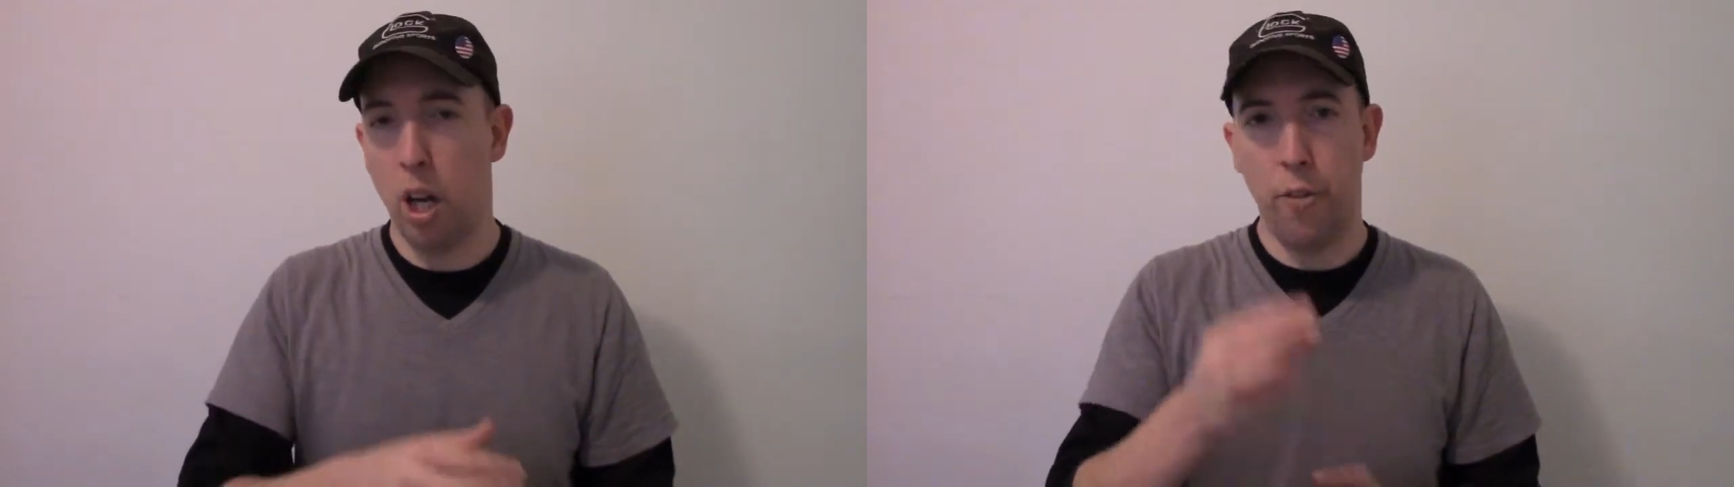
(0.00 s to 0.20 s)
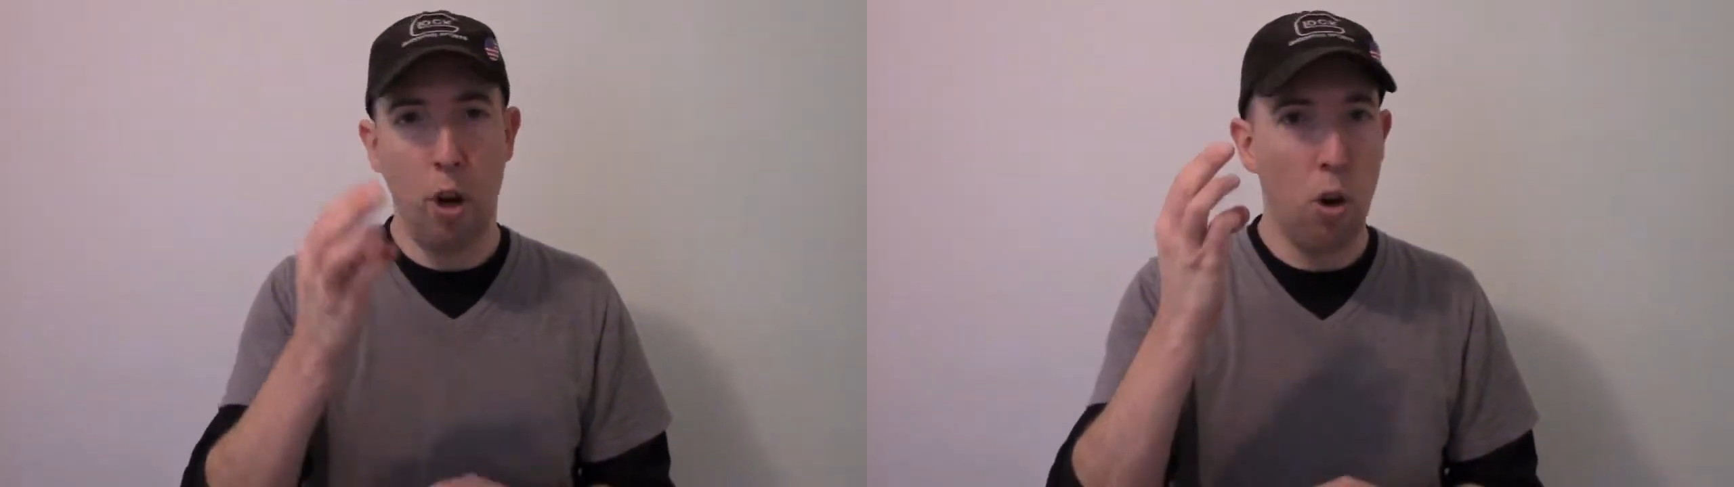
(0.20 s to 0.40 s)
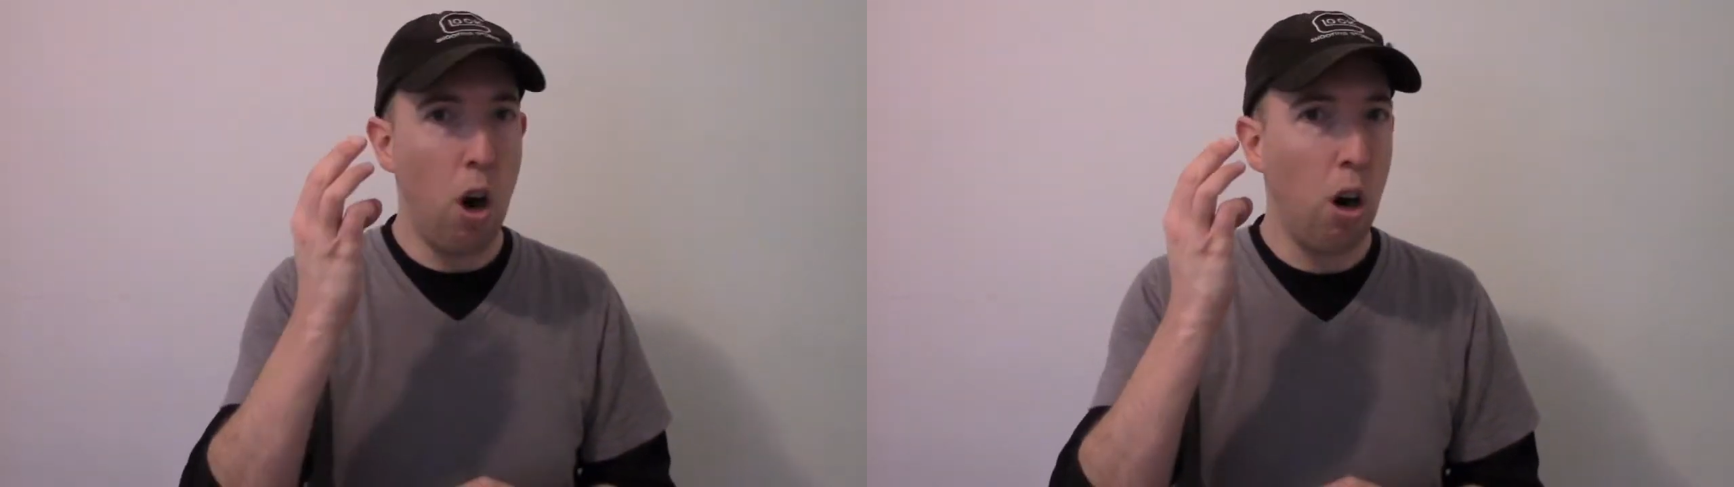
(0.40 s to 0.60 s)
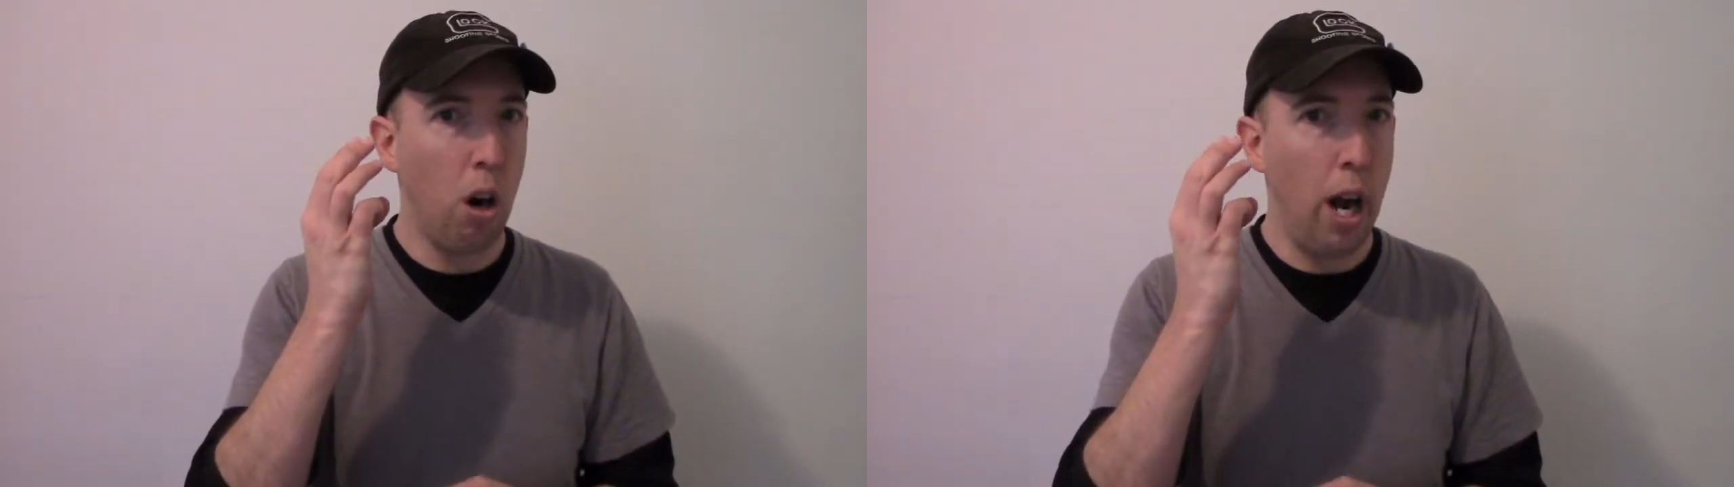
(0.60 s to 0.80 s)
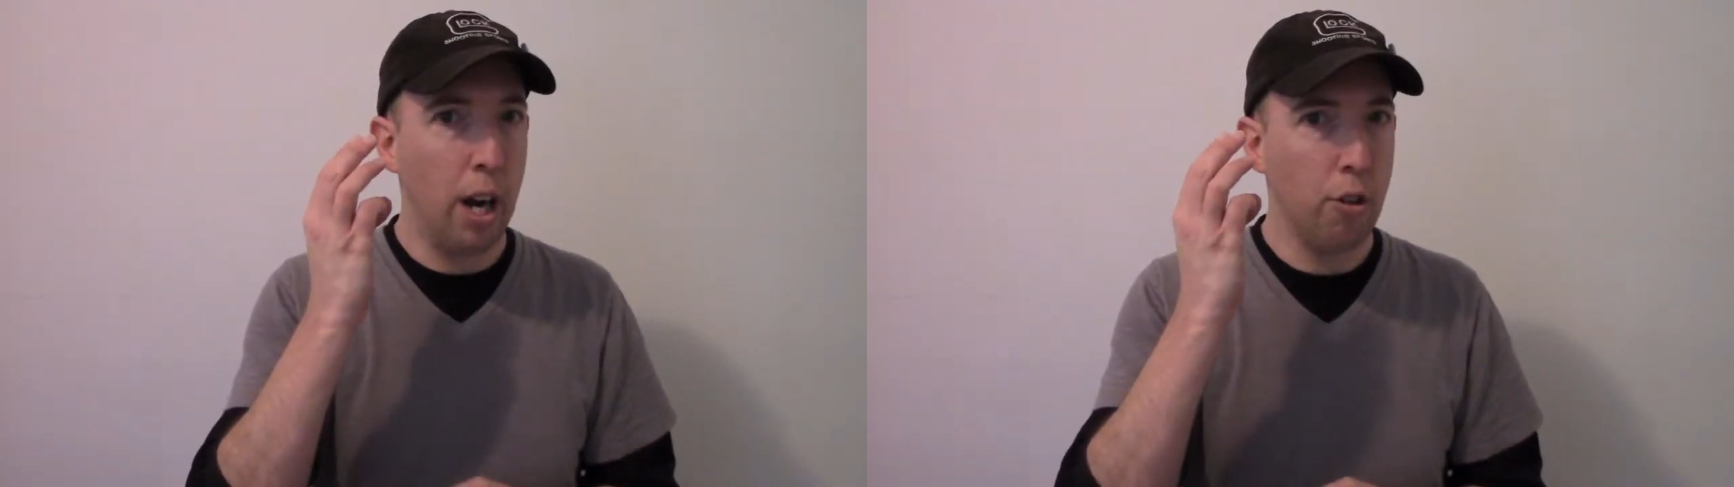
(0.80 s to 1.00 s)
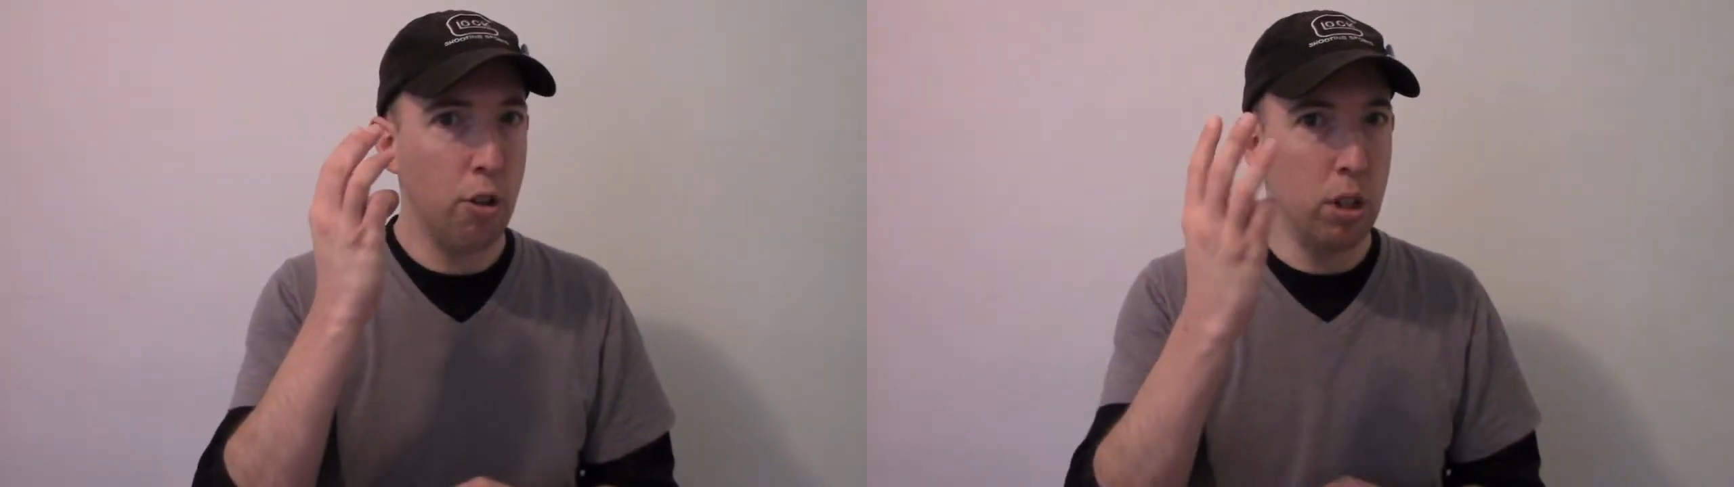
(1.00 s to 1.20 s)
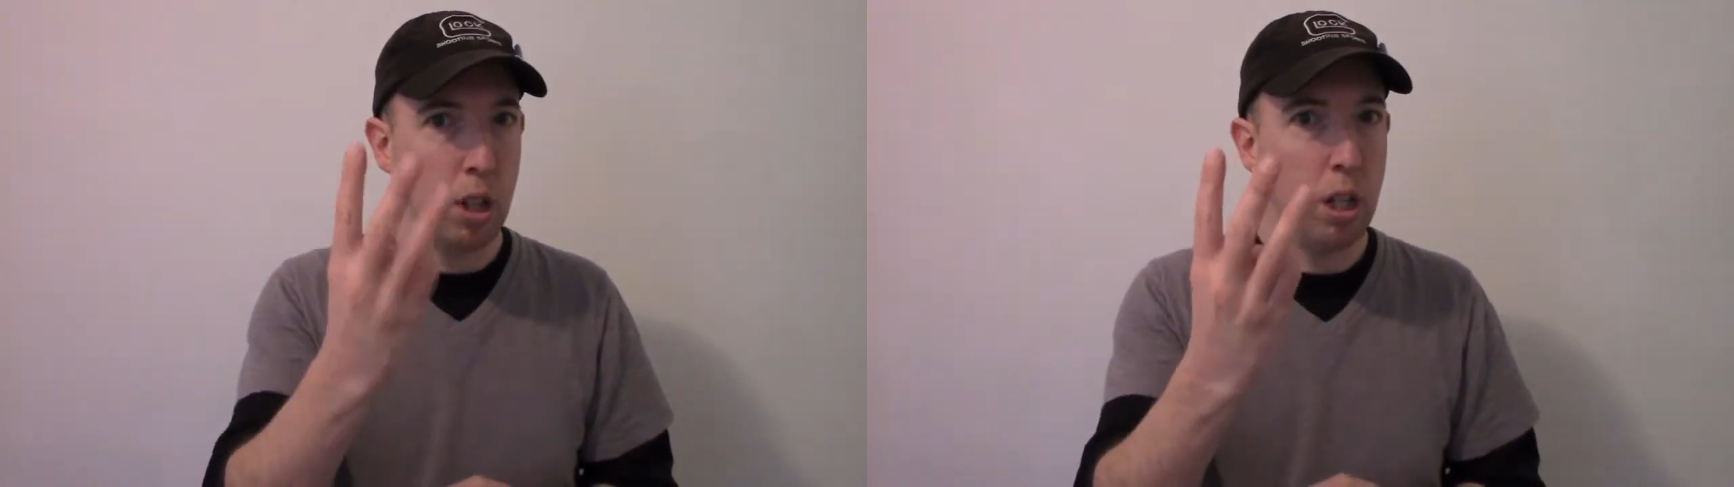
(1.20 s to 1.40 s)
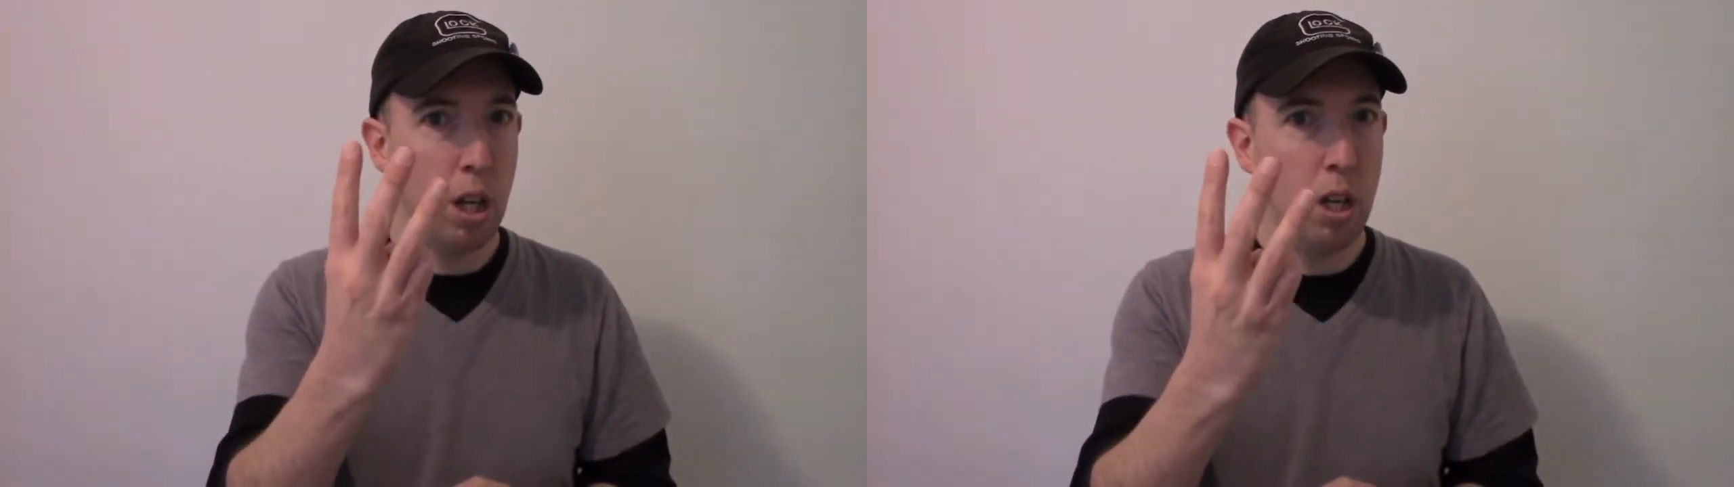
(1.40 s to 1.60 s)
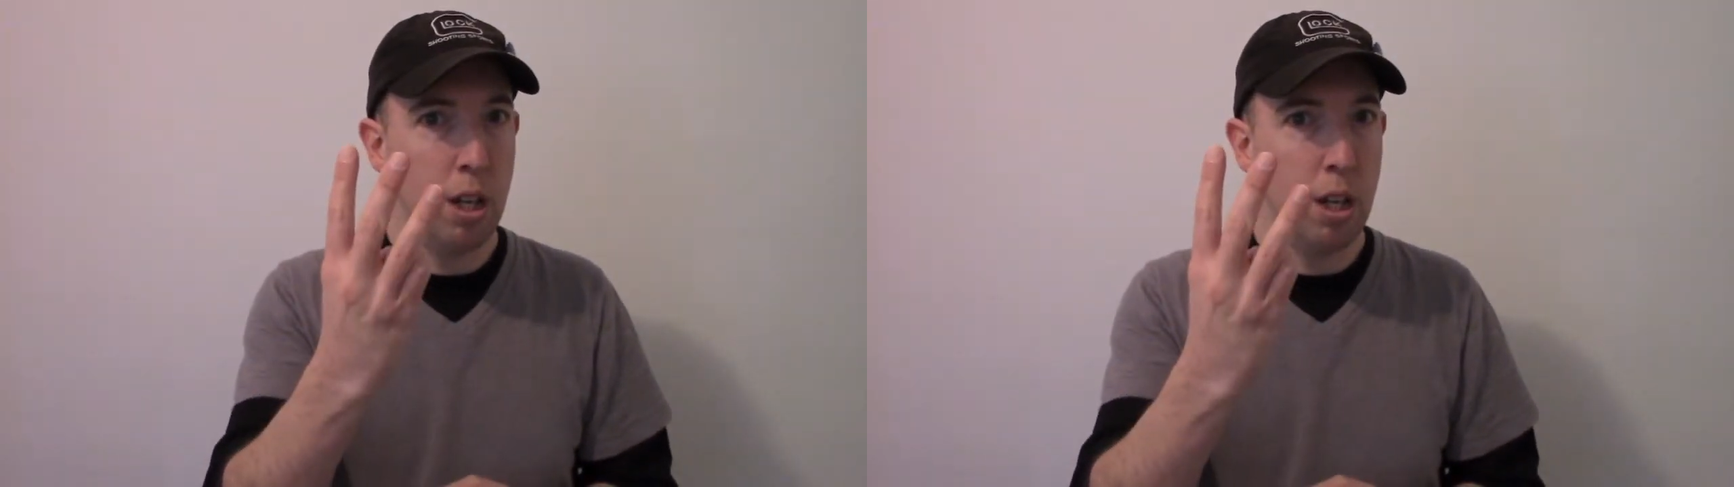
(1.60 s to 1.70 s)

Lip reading: And there are actually